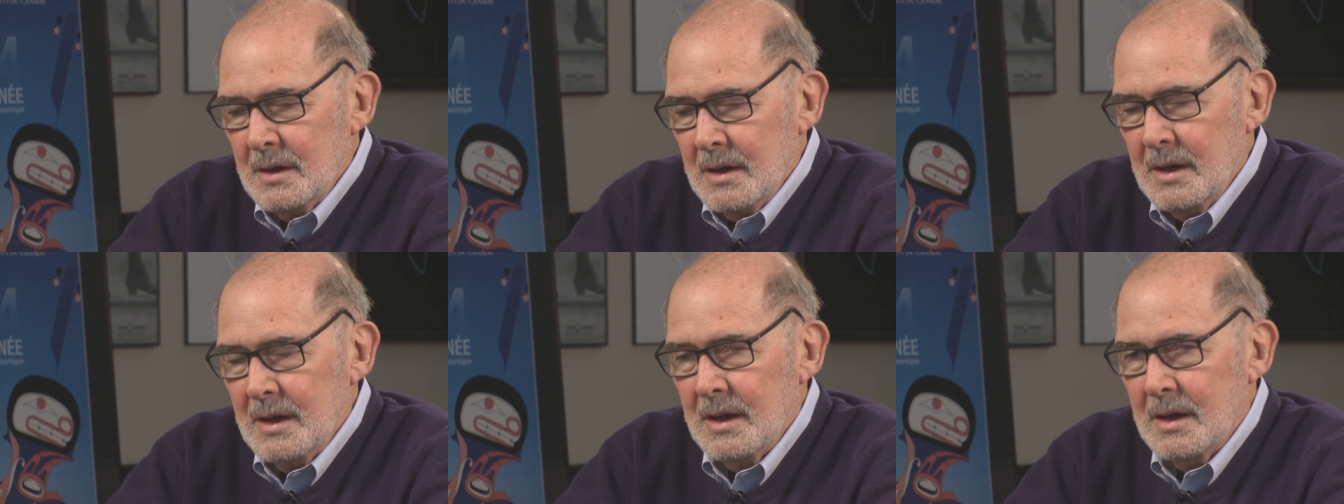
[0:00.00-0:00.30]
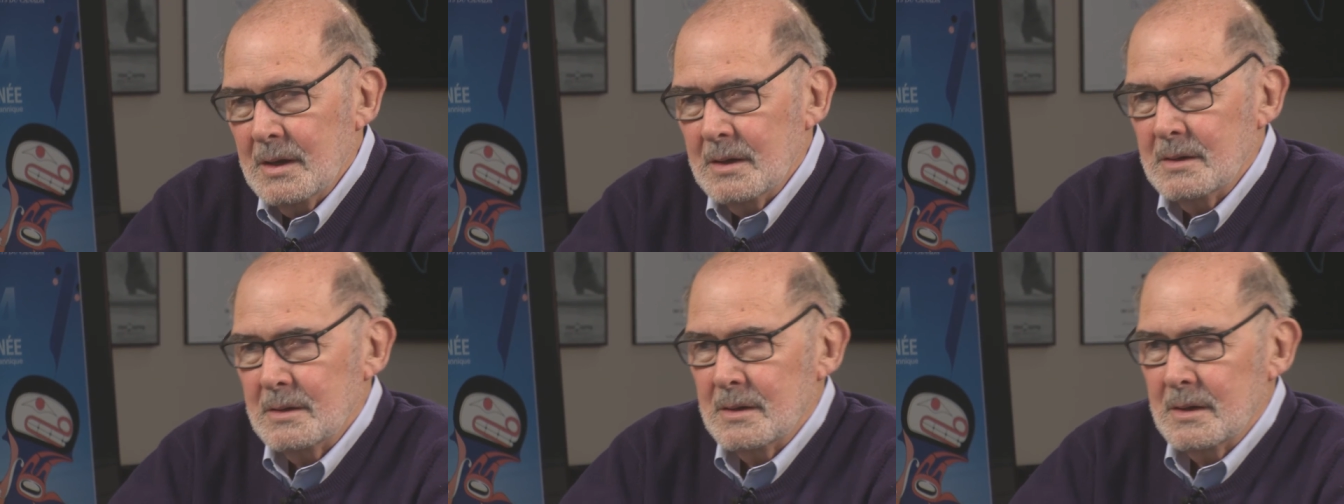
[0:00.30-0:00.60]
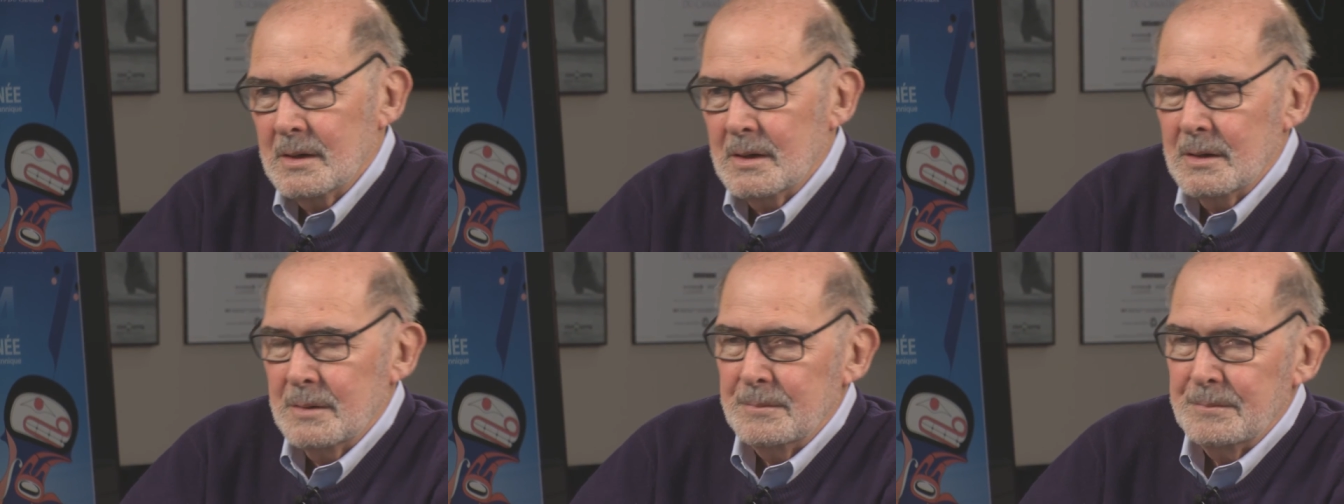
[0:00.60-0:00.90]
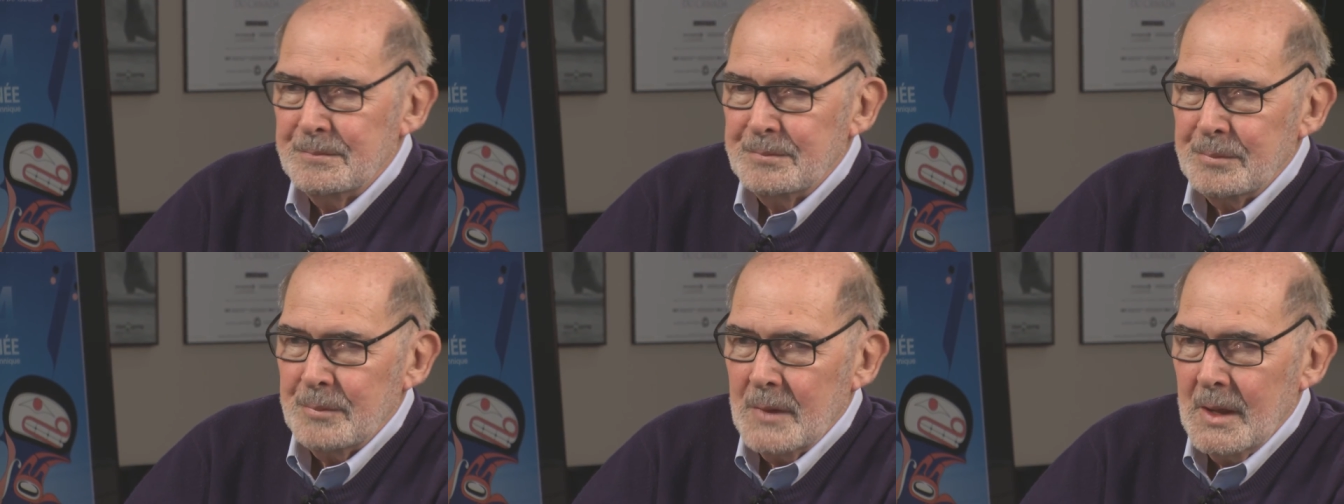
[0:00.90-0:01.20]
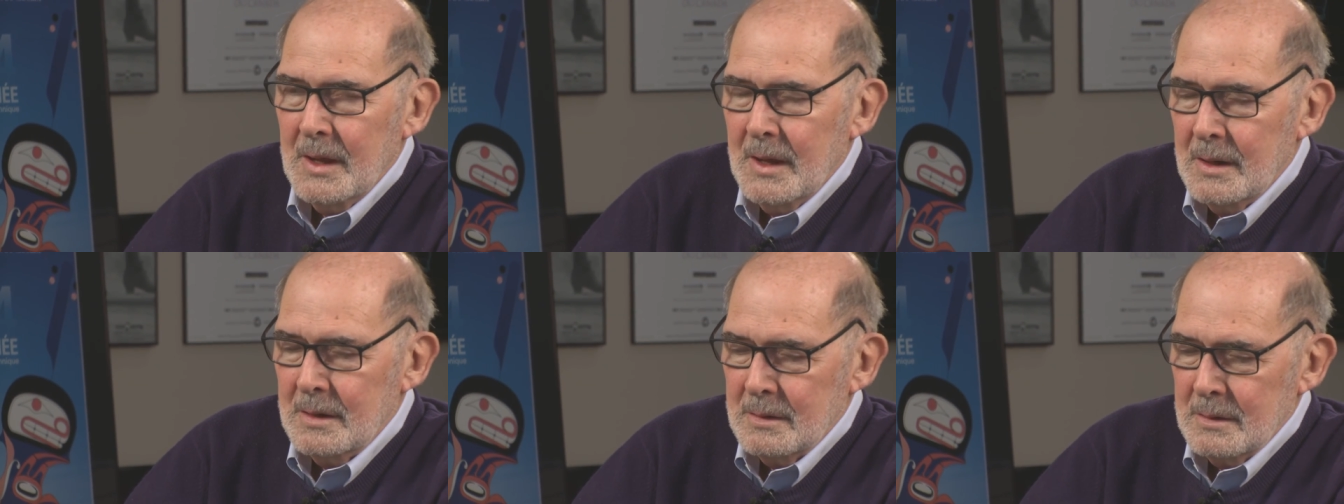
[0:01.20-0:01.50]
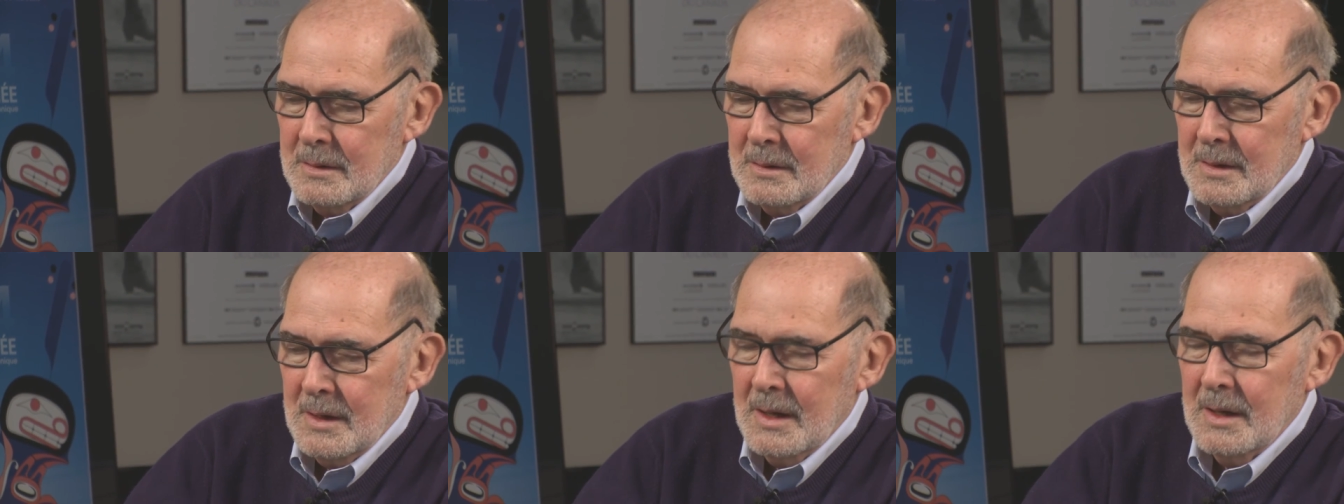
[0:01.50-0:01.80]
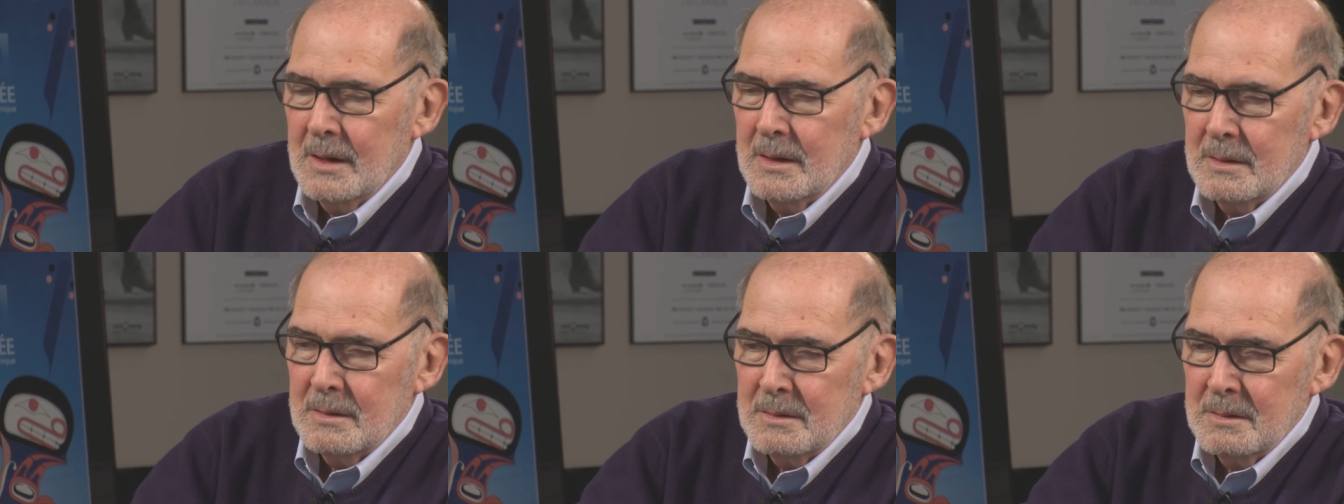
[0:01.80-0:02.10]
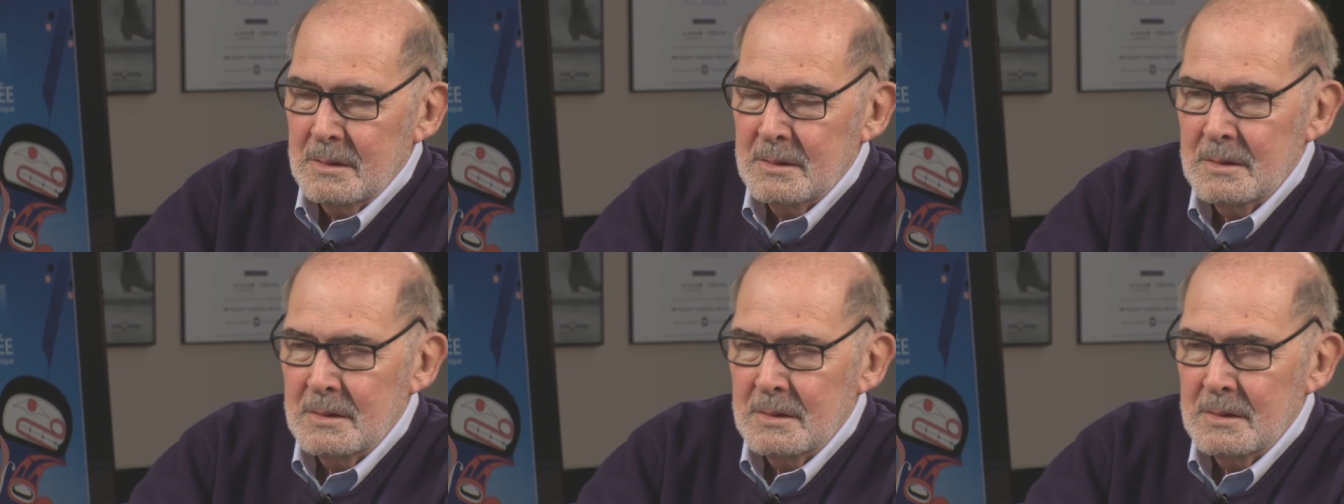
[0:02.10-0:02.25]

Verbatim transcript: And, uh, and, and